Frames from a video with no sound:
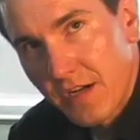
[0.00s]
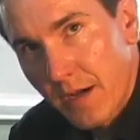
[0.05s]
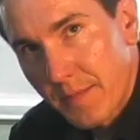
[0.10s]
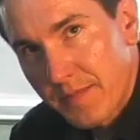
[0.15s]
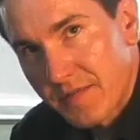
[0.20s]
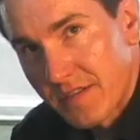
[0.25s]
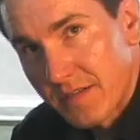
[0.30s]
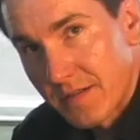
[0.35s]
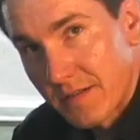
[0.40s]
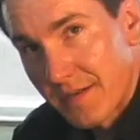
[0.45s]

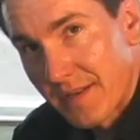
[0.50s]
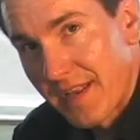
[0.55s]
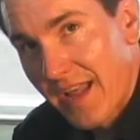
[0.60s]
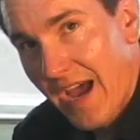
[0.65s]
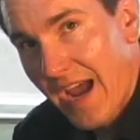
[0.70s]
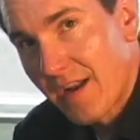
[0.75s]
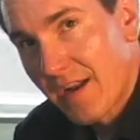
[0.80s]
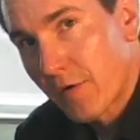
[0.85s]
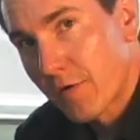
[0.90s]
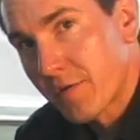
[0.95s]
up to
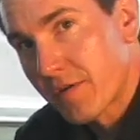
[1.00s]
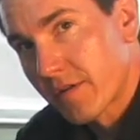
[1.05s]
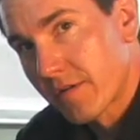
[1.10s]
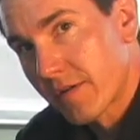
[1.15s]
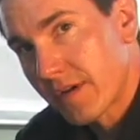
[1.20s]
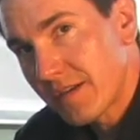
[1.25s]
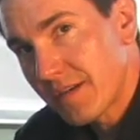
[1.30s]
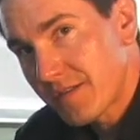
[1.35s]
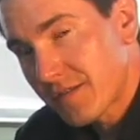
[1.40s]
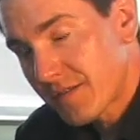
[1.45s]
900
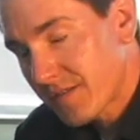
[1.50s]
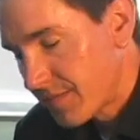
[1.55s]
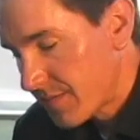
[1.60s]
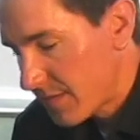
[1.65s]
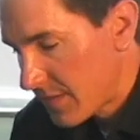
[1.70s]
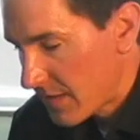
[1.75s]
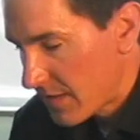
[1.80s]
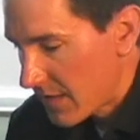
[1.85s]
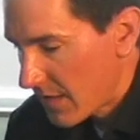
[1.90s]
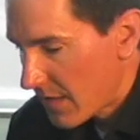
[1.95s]
degrees.
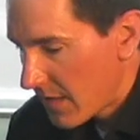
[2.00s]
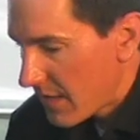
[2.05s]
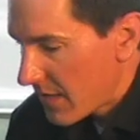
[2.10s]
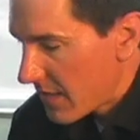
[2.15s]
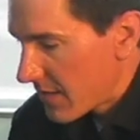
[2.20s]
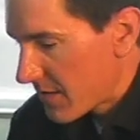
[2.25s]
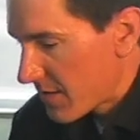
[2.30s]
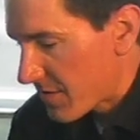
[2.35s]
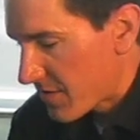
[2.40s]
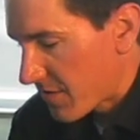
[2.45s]

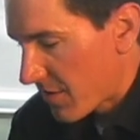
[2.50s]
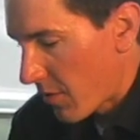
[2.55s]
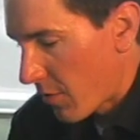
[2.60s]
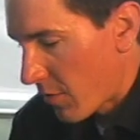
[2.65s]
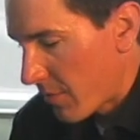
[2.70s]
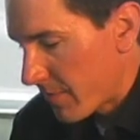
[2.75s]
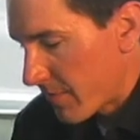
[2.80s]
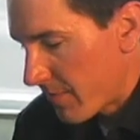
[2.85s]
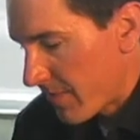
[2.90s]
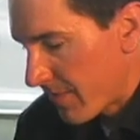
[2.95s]

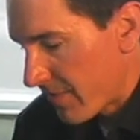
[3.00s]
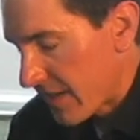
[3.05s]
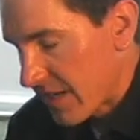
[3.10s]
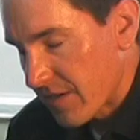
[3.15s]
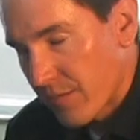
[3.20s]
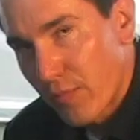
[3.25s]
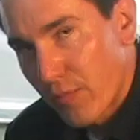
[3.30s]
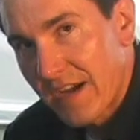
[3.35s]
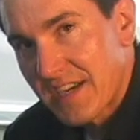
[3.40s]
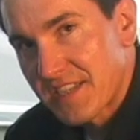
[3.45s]
So if you get
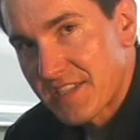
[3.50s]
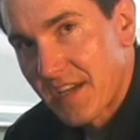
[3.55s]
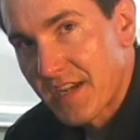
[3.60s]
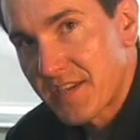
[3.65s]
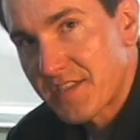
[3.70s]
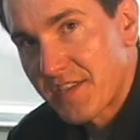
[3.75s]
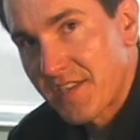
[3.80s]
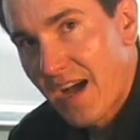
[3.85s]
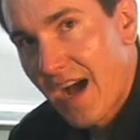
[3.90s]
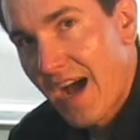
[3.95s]
your brakes
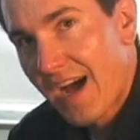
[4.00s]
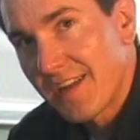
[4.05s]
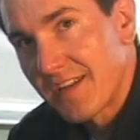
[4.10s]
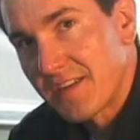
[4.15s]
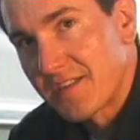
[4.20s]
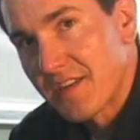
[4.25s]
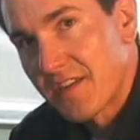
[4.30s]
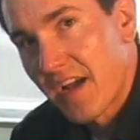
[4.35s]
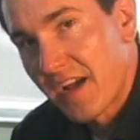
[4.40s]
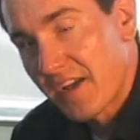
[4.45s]
nice and hot,
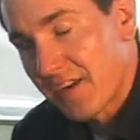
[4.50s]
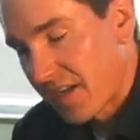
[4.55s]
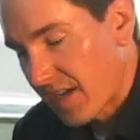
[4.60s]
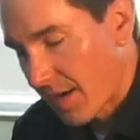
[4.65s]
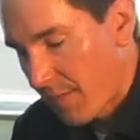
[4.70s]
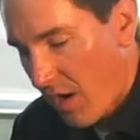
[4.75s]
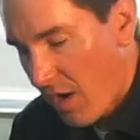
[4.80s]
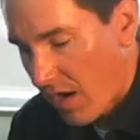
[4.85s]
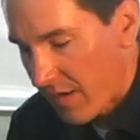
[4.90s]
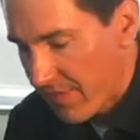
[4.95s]
it's not going to
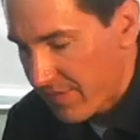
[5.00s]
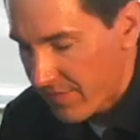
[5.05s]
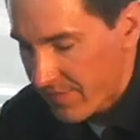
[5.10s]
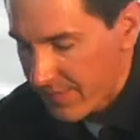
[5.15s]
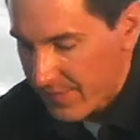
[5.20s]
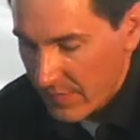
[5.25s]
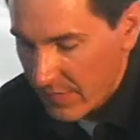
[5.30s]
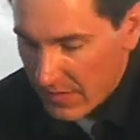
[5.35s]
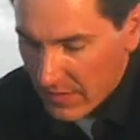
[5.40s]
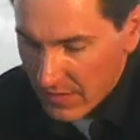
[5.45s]
come off.
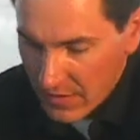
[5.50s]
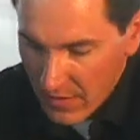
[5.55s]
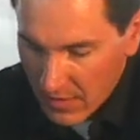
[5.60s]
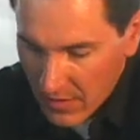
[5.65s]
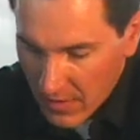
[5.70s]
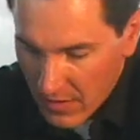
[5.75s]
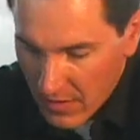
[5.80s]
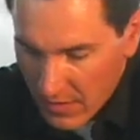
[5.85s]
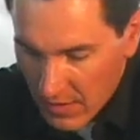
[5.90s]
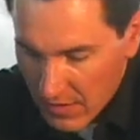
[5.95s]

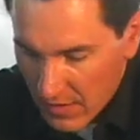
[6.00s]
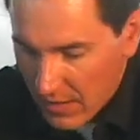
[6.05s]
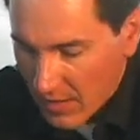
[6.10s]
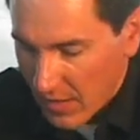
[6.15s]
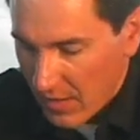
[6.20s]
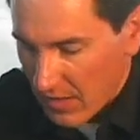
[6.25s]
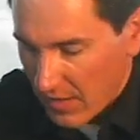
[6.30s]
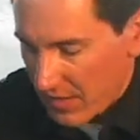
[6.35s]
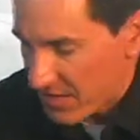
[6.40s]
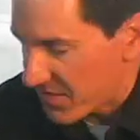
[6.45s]

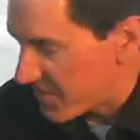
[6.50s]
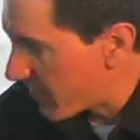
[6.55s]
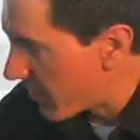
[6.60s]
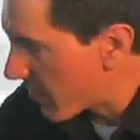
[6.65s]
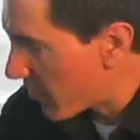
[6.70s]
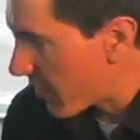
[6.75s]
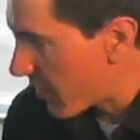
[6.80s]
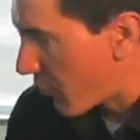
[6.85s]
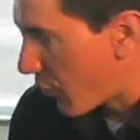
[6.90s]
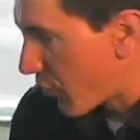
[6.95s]

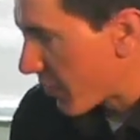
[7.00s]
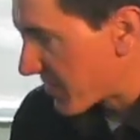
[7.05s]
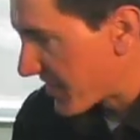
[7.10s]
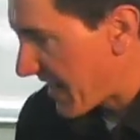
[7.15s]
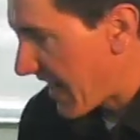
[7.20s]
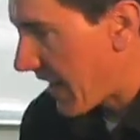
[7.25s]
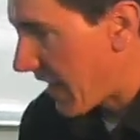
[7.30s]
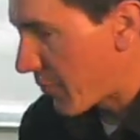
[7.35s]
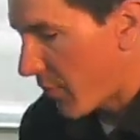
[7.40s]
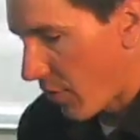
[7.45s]
Considering we're gonna pull this
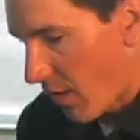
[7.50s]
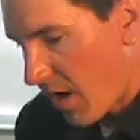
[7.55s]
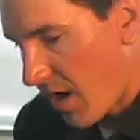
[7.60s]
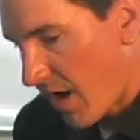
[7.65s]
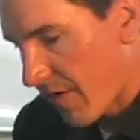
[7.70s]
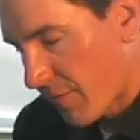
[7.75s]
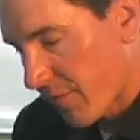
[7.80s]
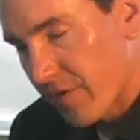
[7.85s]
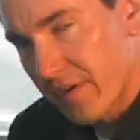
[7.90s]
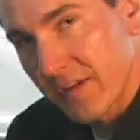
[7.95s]
caliper
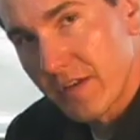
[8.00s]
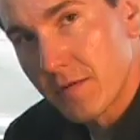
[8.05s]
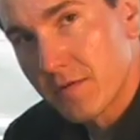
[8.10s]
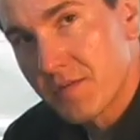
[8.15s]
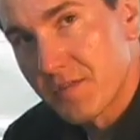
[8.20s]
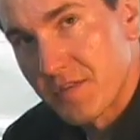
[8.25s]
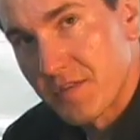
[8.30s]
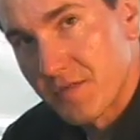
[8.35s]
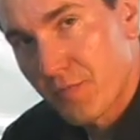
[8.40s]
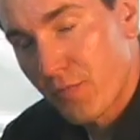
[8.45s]
off, we're gonna
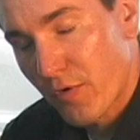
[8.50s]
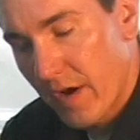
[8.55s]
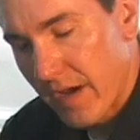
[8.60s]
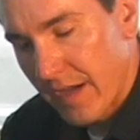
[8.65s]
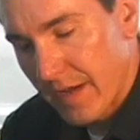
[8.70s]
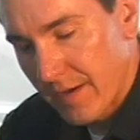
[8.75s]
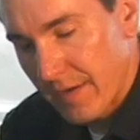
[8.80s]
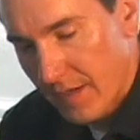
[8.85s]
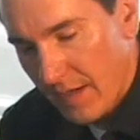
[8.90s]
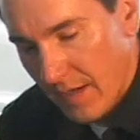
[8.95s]
use the
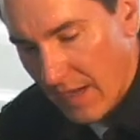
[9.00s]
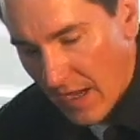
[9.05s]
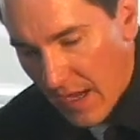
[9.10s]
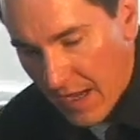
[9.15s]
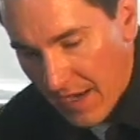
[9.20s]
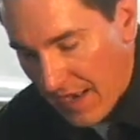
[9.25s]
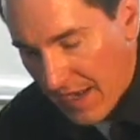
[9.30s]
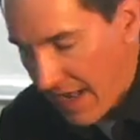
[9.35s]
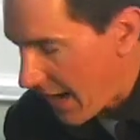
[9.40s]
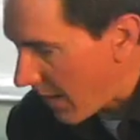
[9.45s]
spray.
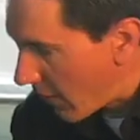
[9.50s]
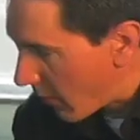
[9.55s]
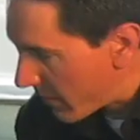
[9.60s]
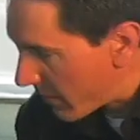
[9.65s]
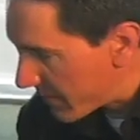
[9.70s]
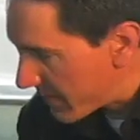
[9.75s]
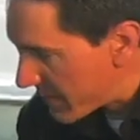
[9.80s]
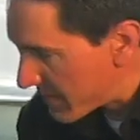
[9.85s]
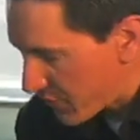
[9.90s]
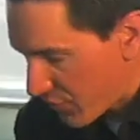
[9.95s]
Now,
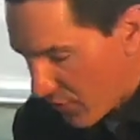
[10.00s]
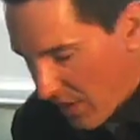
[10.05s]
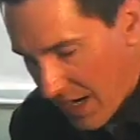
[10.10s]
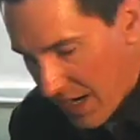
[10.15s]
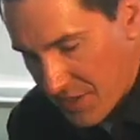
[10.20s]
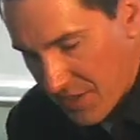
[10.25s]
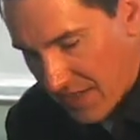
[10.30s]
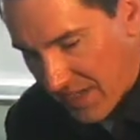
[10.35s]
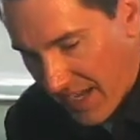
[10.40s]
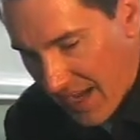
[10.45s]
this
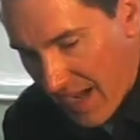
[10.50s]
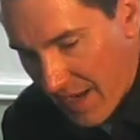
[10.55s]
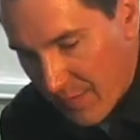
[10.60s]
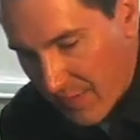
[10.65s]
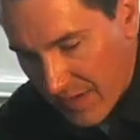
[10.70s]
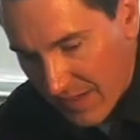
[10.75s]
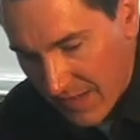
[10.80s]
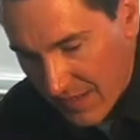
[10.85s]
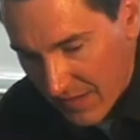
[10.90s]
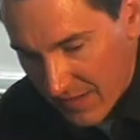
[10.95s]
project can
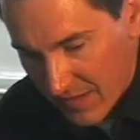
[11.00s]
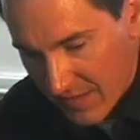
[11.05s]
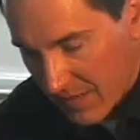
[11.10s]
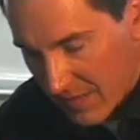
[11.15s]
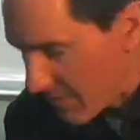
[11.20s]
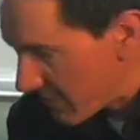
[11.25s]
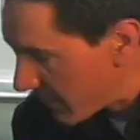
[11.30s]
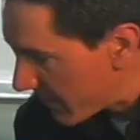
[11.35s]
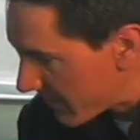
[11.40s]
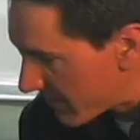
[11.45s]
be, you
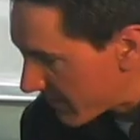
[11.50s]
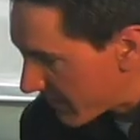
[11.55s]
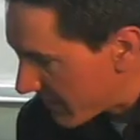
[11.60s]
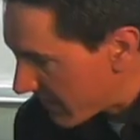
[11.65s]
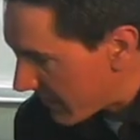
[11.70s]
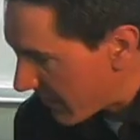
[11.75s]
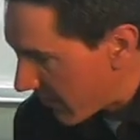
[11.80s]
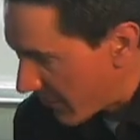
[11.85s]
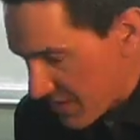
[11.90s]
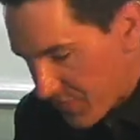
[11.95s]

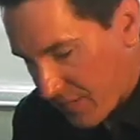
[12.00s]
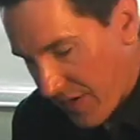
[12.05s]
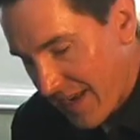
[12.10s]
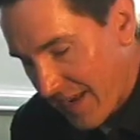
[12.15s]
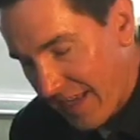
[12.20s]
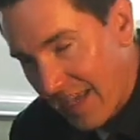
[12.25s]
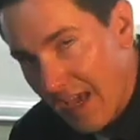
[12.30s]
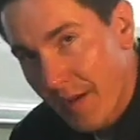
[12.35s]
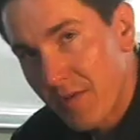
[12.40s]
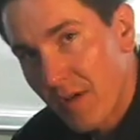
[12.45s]
know, this
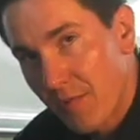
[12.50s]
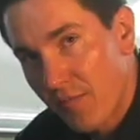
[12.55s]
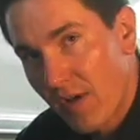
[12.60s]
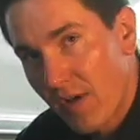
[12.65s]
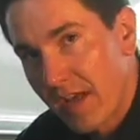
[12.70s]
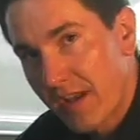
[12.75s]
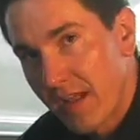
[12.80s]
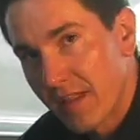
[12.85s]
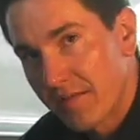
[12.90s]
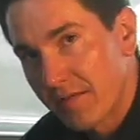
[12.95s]
paint can be
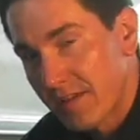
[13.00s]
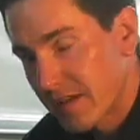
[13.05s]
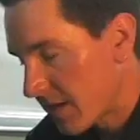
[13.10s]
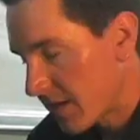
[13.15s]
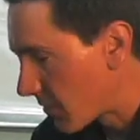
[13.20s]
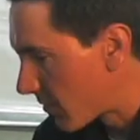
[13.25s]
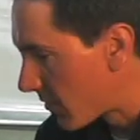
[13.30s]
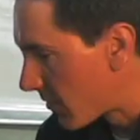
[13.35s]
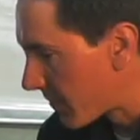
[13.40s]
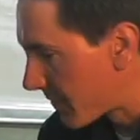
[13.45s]
applied on the
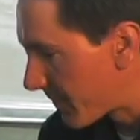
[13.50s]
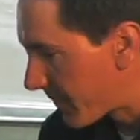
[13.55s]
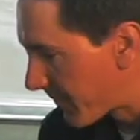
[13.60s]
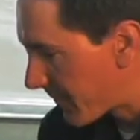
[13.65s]
vehicle,